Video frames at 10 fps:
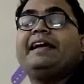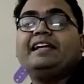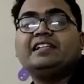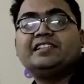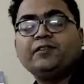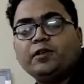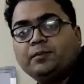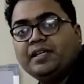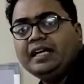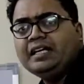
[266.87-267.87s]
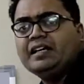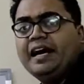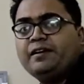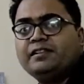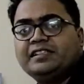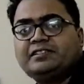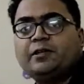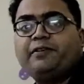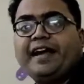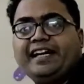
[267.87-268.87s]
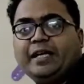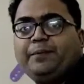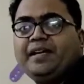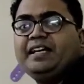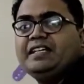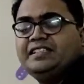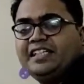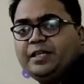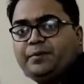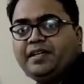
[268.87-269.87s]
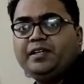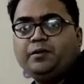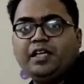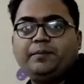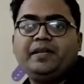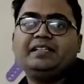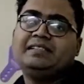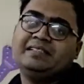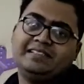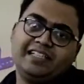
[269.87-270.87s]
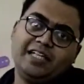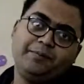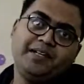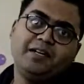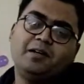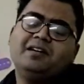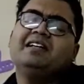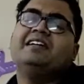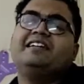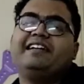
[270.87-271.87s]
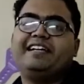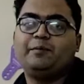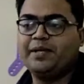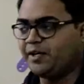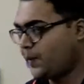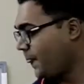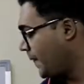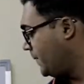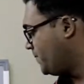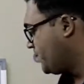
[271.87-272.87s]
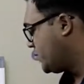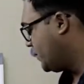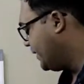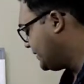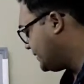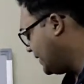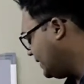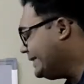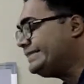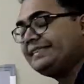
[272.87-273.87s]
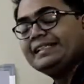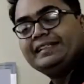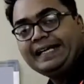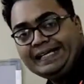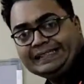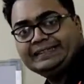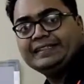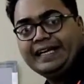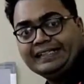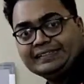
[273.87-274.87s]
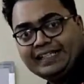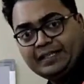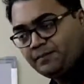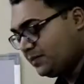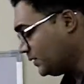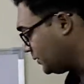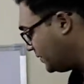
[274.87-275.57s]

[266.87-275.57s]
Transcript: energy from the hydrolysis of ATP, GTP, UTP, CTP or TTP. So it's a synthase enzyme. So